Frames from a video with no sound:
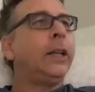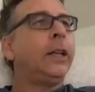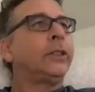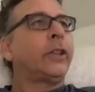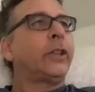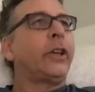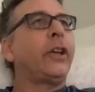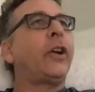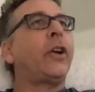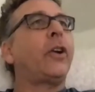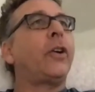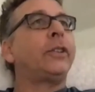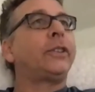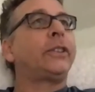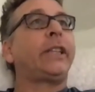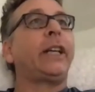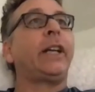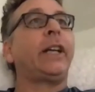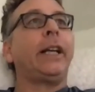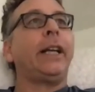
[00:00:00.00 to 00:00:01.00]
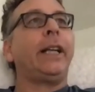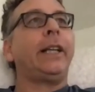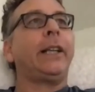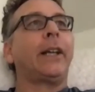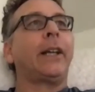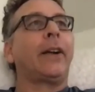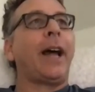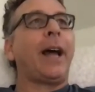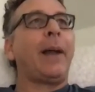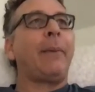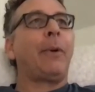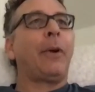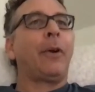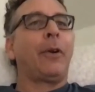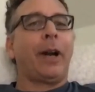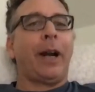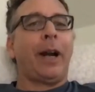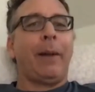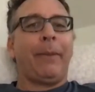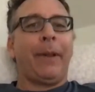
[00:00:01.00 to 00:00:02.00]
So you're still in the grad
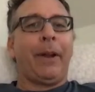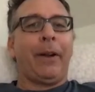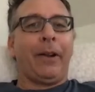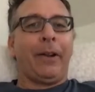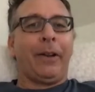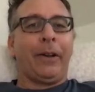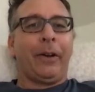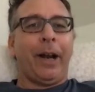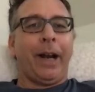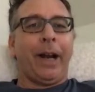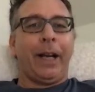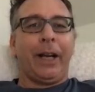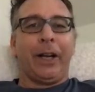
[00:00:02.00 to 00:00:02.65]
program there at Grady.